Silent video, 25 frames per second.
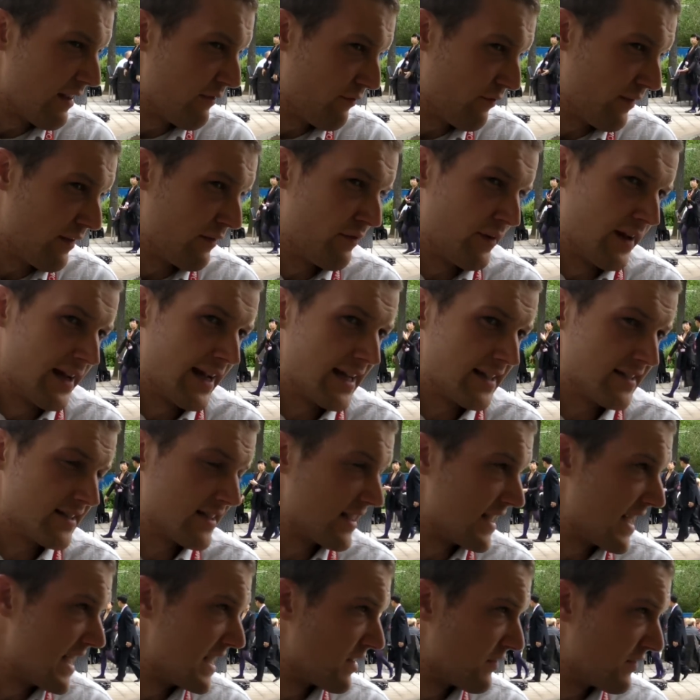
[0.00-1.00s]
if, if it gets
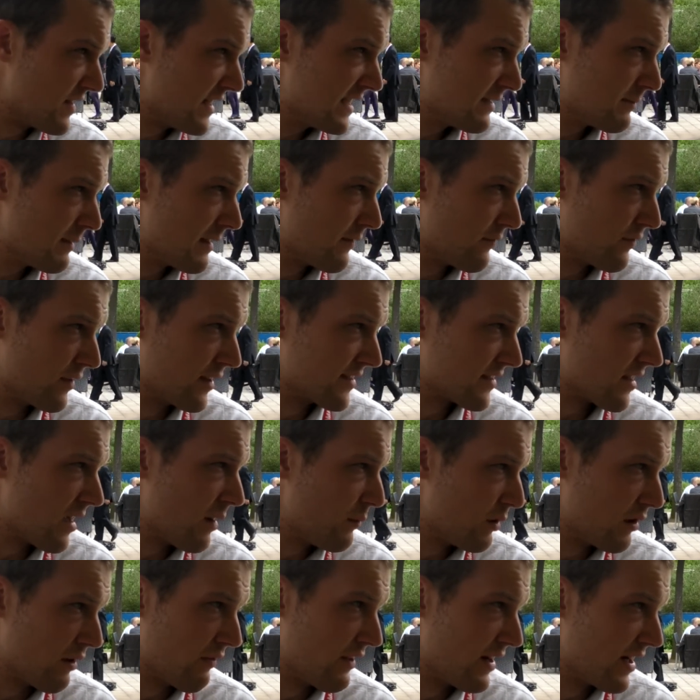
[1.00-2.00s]
to the end of this week for
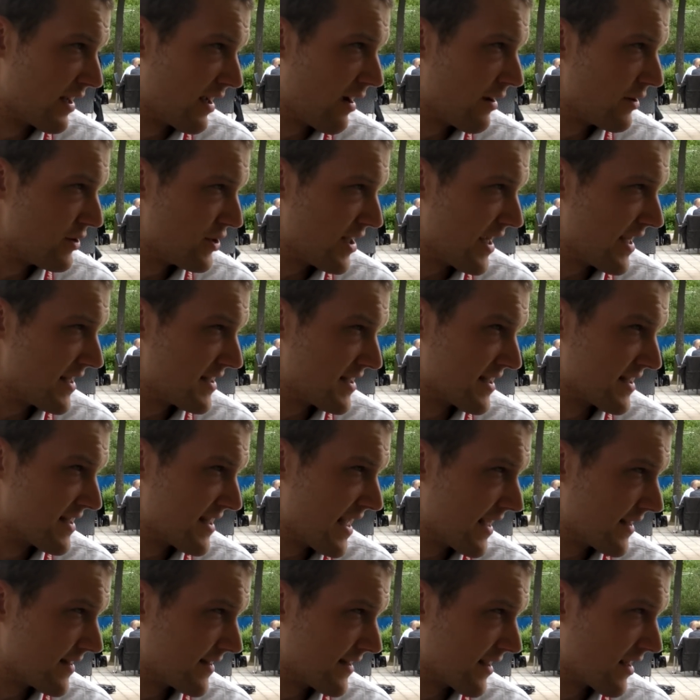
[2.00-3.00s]
example and the negotiating
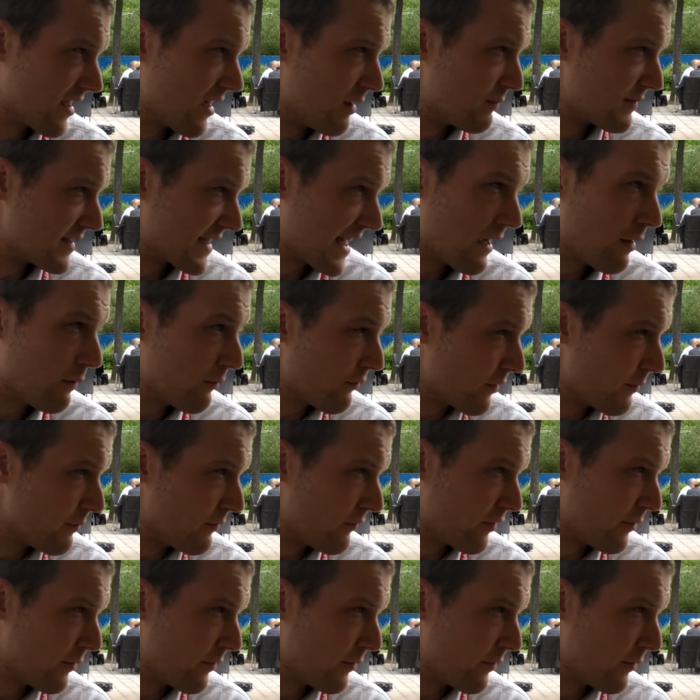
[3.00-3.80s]
text that comes out from,